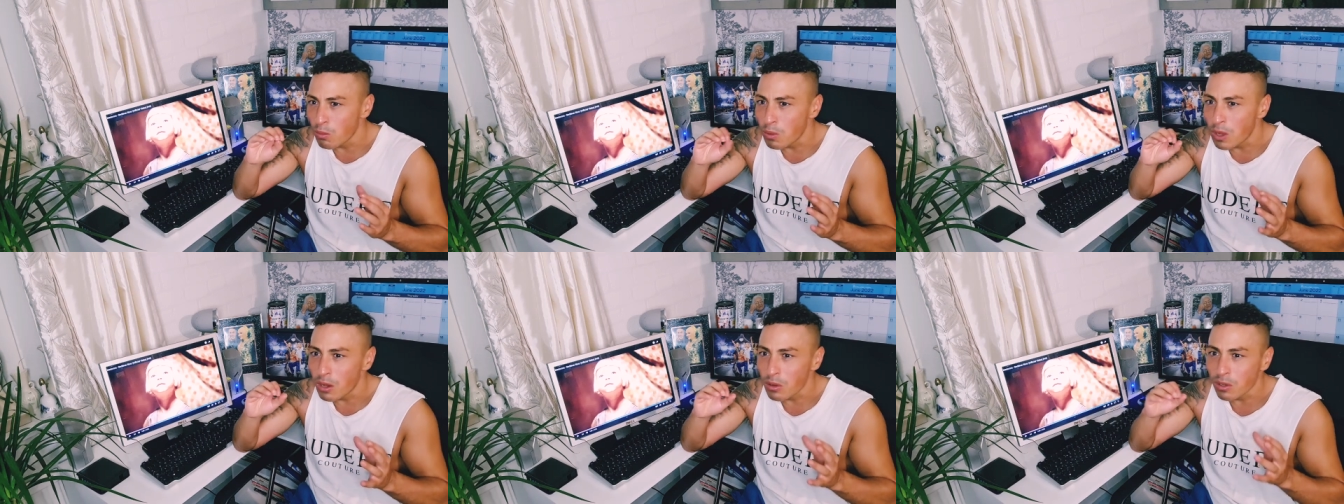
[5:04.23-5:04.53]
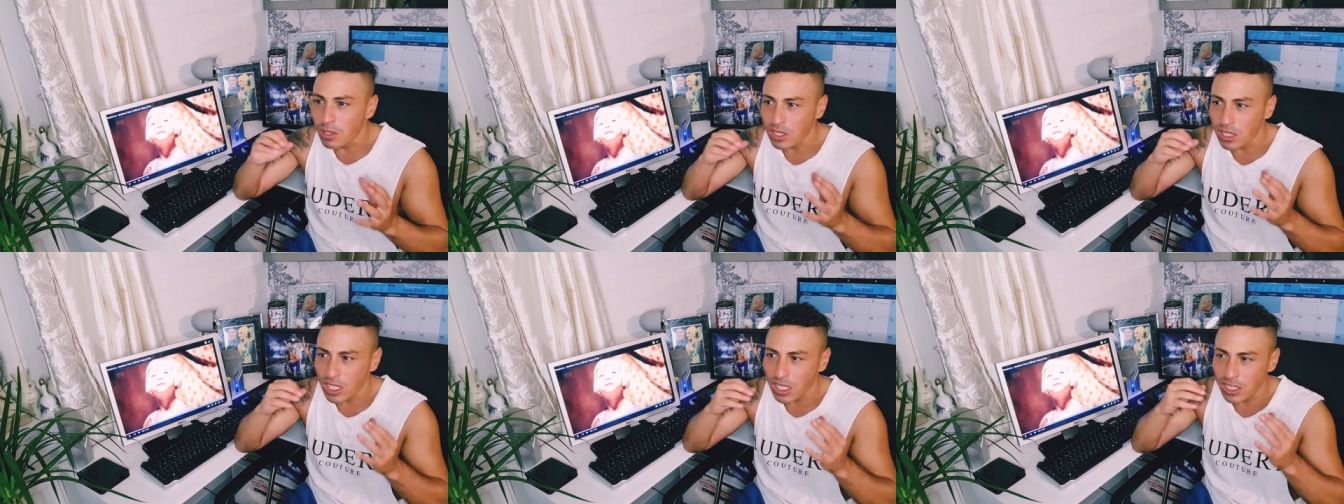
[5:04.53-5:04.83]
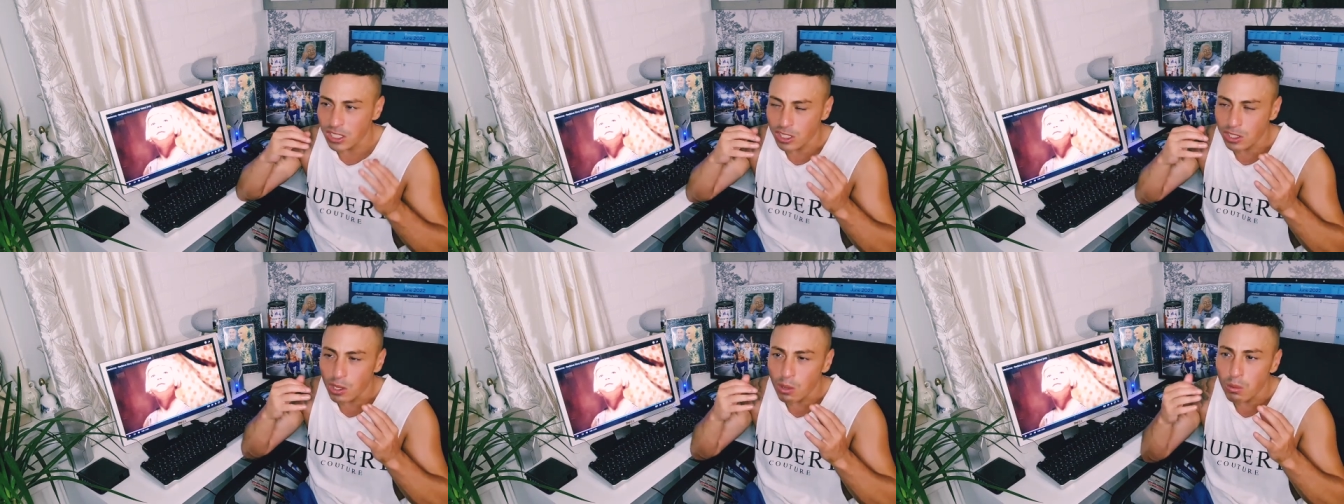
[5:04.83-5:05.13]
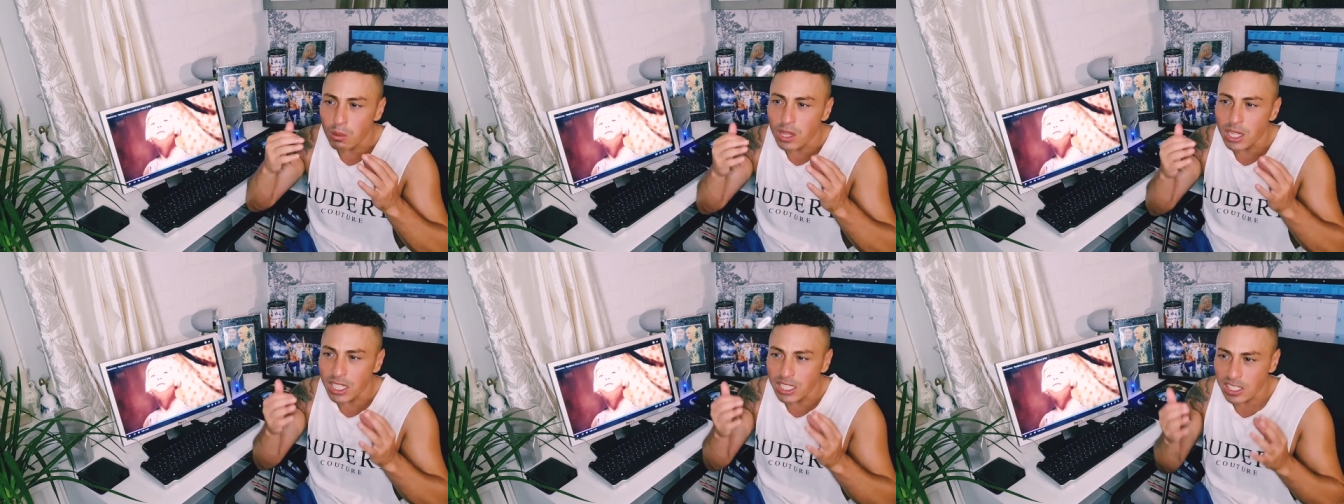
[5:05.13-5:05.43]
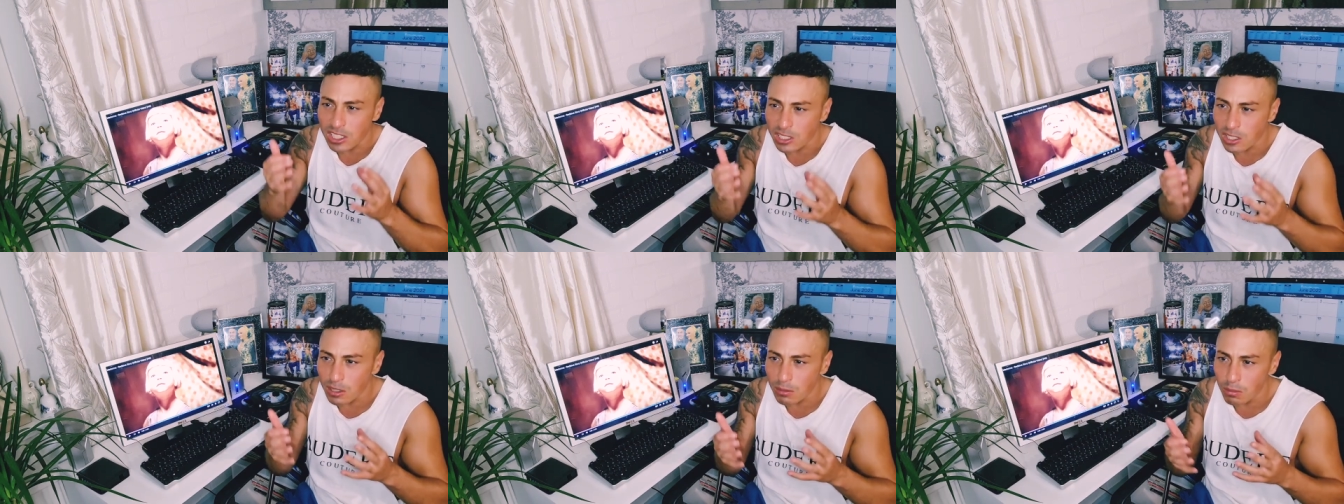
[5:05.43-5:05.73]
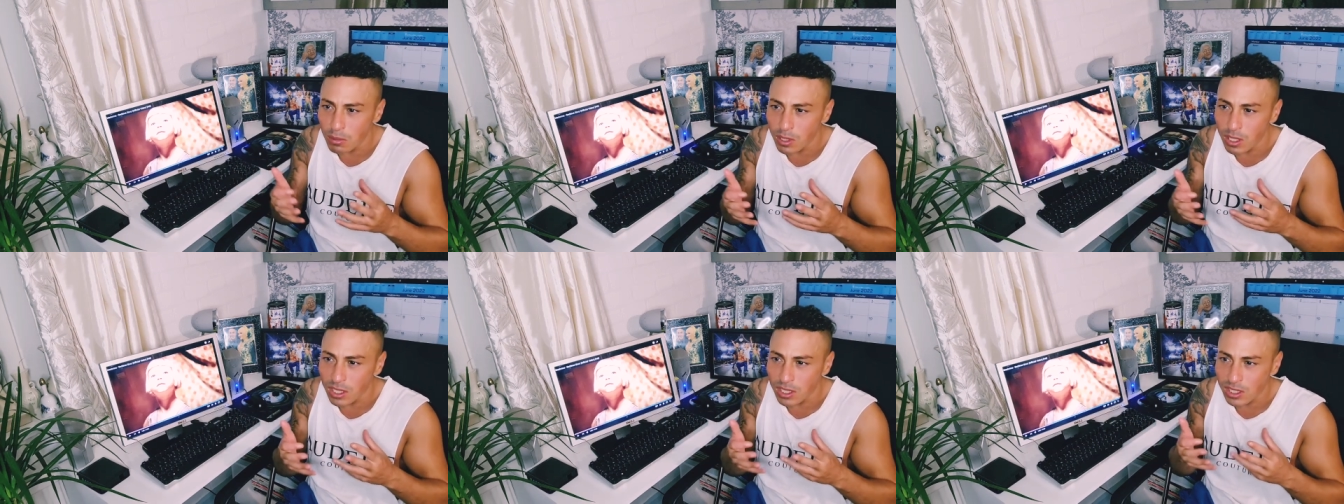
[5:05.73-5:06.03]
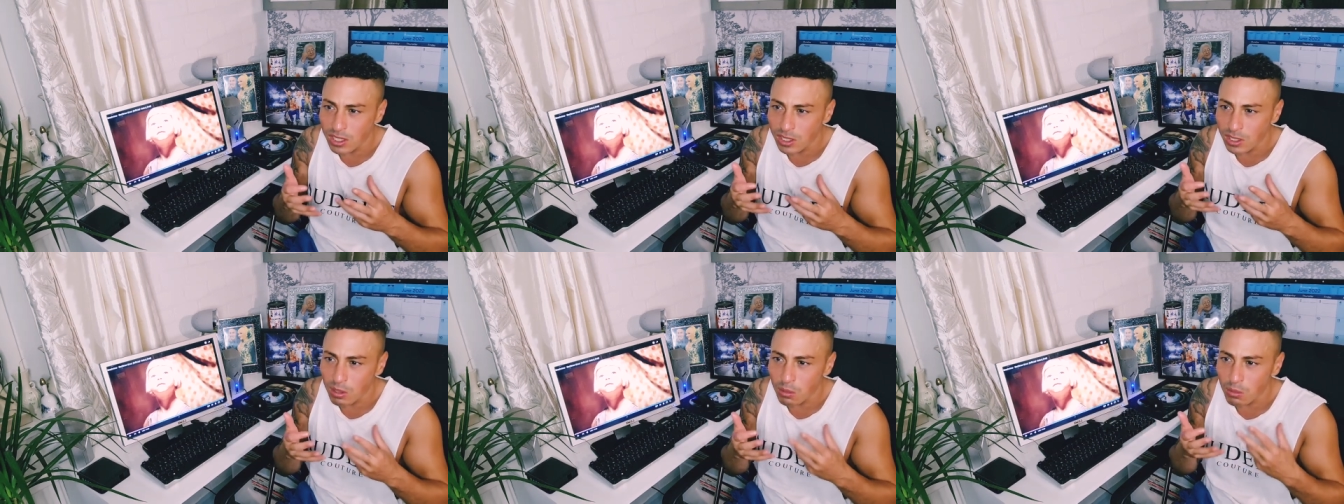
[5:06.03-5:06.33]
well because it's so listenable and
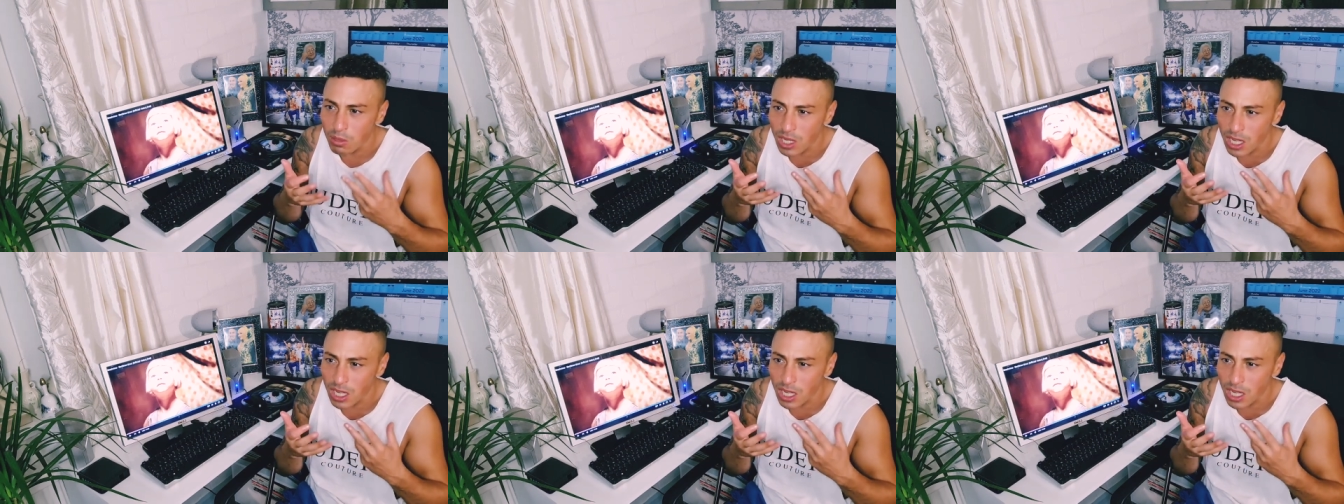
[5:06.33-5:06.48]
so